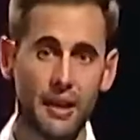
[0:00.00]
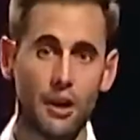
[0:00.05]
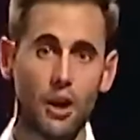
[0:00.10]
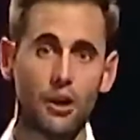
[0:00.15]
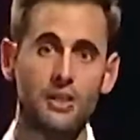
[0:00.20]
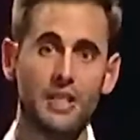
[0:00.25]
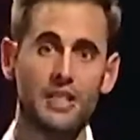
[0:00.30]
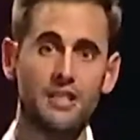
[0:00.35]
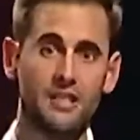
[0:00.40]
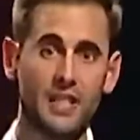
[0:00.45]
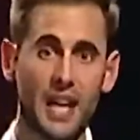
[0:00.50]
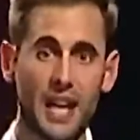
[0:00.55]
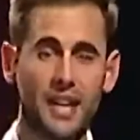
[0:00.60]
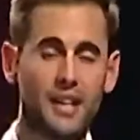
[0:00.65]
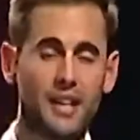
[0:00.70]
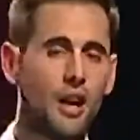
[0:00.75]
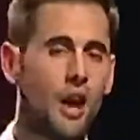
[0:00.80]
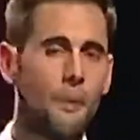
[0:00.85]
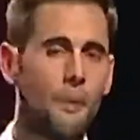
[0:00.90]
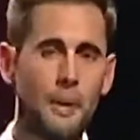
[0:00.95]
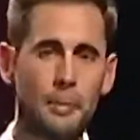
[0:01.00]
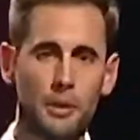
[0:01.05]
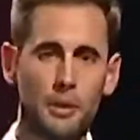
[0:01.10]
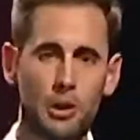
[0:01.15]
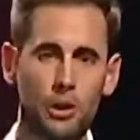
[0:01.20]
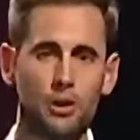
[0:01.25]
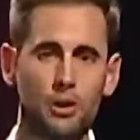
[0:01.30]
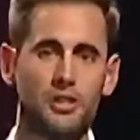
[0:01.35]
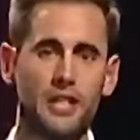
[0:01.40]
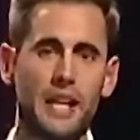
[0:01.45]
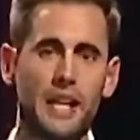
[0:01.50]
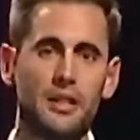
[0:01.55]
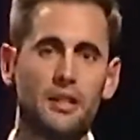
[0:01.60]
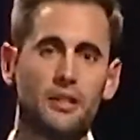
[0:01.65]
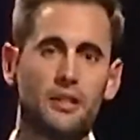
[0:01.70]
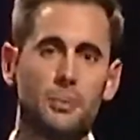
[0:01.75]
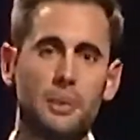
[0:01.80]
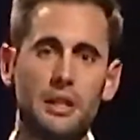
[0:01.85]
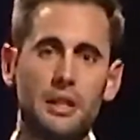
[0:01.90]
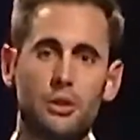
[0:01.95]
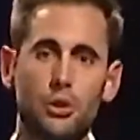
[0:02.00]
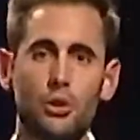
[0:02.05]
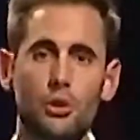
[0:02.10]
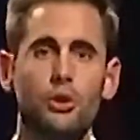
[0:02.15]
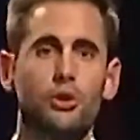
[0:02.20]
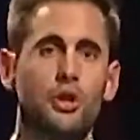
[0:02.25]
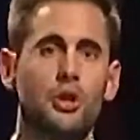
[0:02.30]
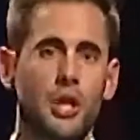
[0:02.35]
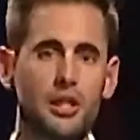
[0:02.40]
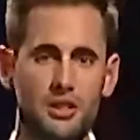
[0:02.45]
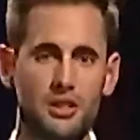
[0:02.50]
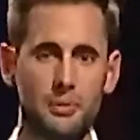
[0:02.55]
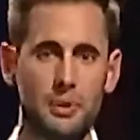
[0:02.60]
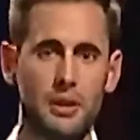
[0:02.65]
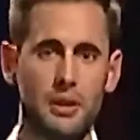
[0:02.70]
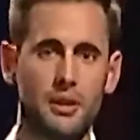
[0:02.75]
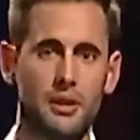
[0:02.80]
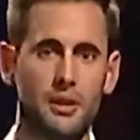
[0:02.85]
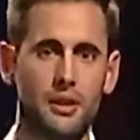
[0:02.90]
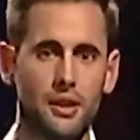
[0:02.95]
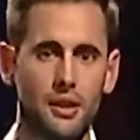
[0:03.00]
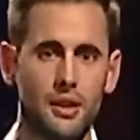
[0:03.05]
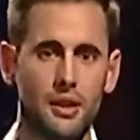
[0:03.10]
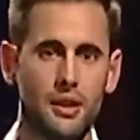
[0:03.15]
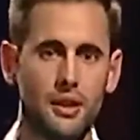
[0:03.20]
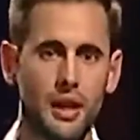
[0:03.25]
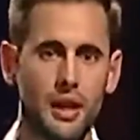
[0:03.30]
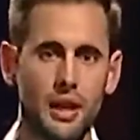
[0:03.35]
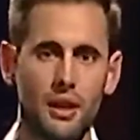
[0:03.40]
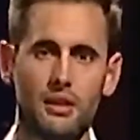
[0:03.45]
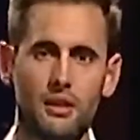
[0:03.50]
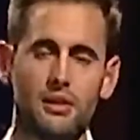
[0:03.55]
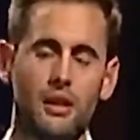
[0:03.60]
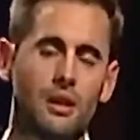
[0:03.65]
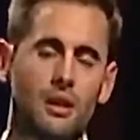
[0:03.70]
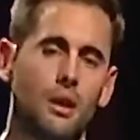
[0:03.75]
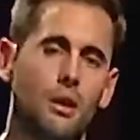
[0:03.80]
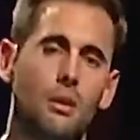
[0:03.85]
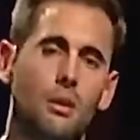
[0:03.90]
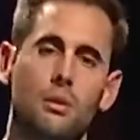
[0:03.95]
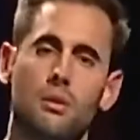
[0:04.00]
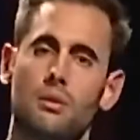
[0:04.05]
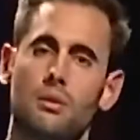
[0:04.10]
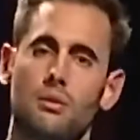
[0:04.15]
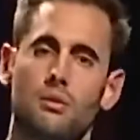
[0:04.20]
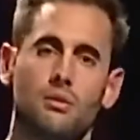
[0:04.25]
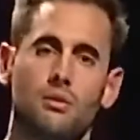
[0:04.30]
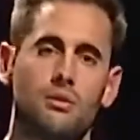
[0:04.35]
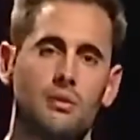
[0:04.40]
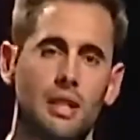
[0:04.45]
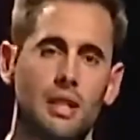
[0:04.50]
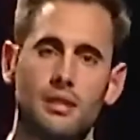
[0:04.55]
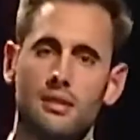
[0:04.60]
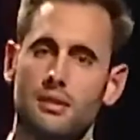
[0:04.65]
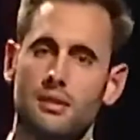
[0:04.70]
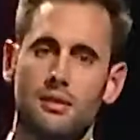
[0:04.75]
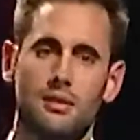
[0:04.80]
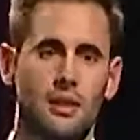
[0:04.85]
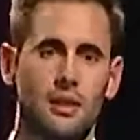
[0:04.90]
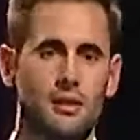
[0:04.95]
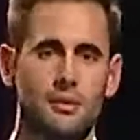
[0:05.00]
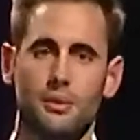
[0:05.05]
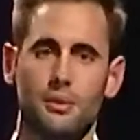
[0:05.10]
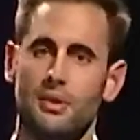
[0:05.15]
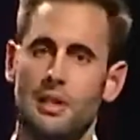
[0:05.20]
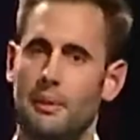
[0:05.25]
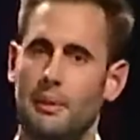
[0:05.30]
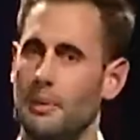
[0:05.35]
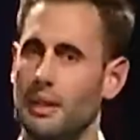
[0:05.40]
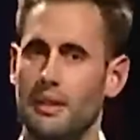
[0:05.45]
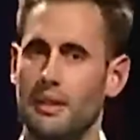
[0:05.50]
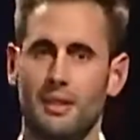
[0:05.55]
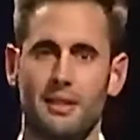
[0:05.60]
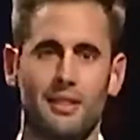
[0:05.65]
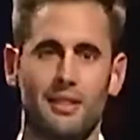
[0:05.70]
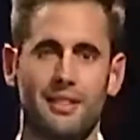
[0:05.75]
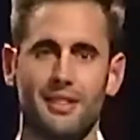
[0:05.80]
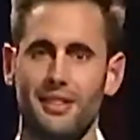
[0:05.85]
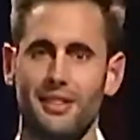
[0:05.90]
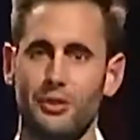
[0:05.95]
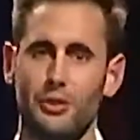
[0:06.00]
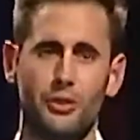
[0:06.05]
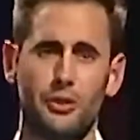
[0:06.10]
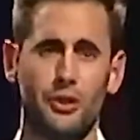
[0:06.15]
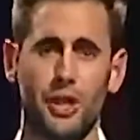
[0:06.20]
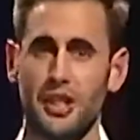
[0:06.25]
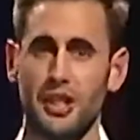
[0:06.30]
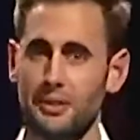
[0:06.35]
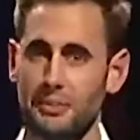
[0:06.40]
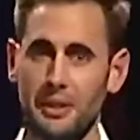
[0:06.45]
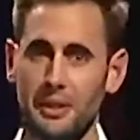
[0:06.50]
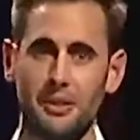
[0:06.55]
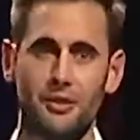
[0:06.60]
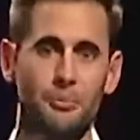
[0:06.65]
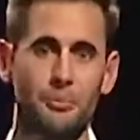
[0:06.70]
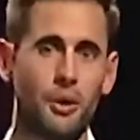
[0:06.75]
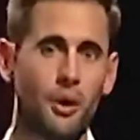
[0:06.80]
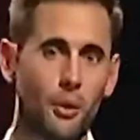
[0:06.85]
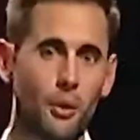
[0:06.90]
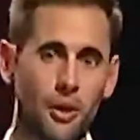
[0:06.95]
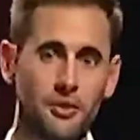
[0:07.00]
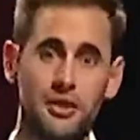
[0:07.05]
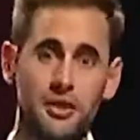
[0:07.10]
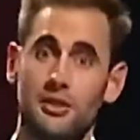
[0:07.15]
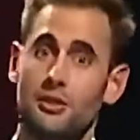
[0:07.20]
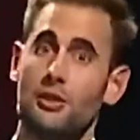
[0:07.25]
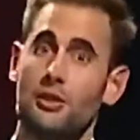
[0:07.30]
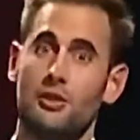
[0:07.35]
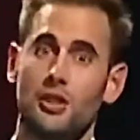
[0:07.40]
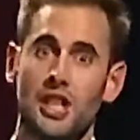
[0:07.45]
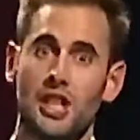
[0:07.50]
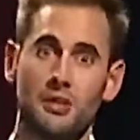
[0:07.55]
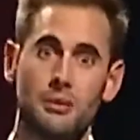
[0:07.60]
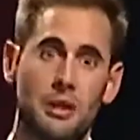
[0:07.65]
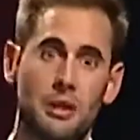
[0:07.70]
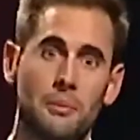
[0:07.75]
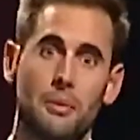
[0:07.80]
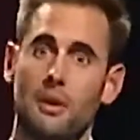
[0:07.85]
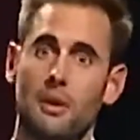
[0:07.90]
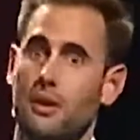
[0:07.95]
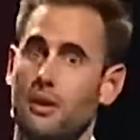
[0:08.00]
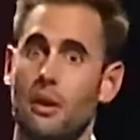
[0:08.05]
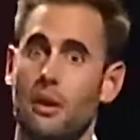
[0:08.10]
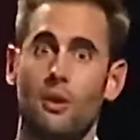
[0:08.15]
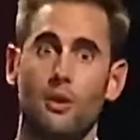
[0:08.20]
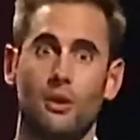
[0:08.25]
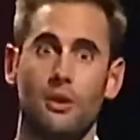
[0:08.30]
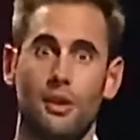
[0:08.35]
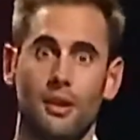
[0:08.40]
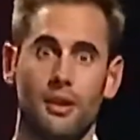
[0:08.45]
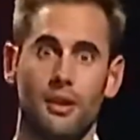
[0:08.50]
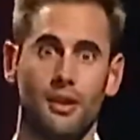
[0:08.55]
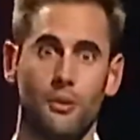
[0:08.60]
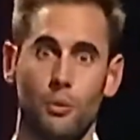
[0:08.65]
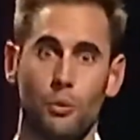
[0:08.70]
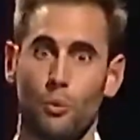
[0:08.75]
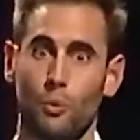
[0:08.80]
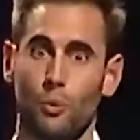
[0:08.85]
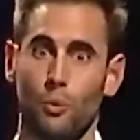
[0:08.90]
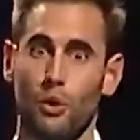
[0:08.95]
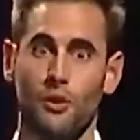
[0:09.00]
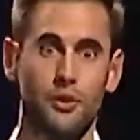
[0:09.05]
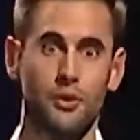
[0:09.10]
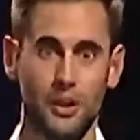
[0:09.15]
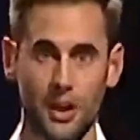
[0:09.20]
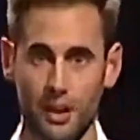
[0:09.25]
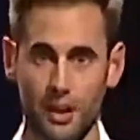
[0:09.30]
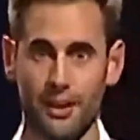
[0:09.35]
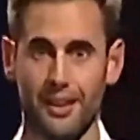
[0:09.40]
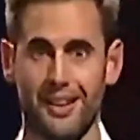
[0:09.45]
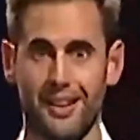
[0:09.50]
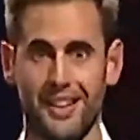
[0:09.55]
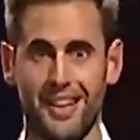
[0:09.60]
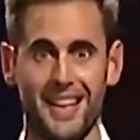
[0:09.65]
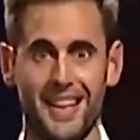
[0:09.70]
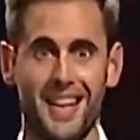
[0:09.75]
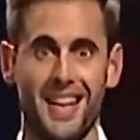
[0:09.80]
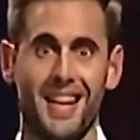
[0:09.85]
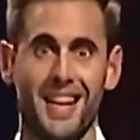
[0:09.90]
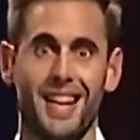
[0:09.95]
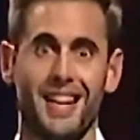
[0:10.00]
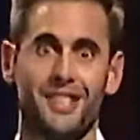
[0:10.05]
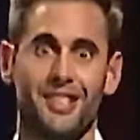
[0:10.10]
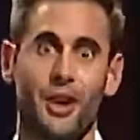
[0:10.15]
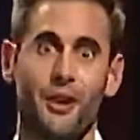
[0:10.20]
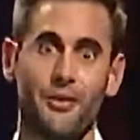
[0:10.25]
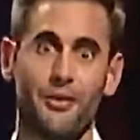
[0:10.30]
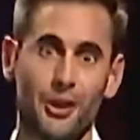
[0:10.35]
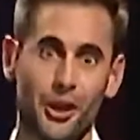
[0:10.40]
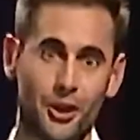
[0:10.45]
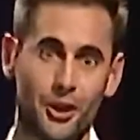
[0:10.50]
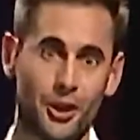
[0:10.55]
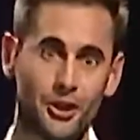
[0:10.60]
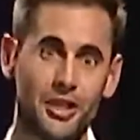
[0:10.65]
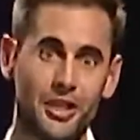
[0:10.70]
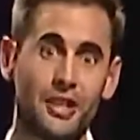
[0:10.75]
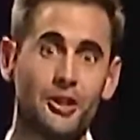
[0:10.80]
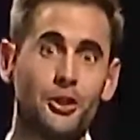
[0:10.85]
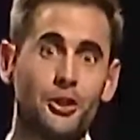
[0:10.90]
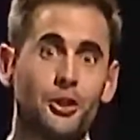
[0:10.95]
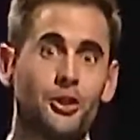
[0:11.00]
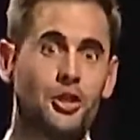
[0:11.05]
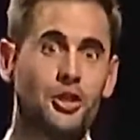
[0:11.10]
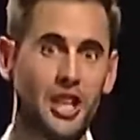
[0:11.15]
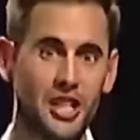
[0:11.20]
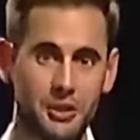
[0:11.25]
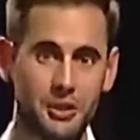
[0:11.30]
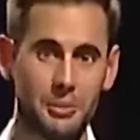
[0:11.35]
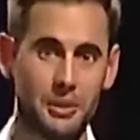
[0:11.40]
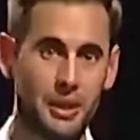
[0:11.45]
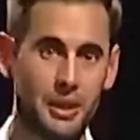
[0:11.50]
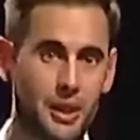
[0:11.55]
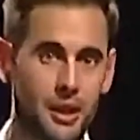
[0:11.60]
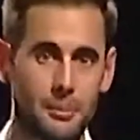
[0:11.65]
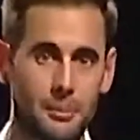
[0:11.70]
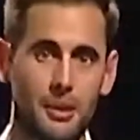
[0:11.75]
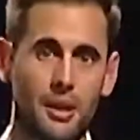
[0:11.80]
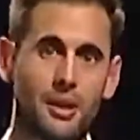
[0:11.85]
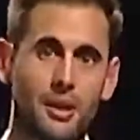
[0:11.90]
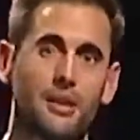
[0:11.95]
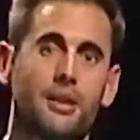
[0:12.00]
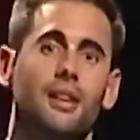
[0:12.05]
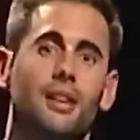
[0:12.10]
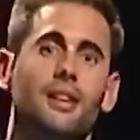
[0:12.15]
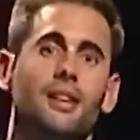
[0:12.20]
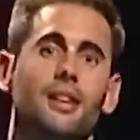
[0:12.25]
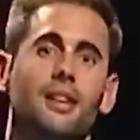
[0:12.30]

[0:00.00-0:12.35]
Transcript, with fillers: And on this day, I remember the Lord saying to me, do you trust me? And I was like, uh-oh, that's, that's, what's that mean? Do you trust me? If my wife says, do you trust me? I'm like, no, what have you done? So I felt like God was saying, do you trust me? And I'm like,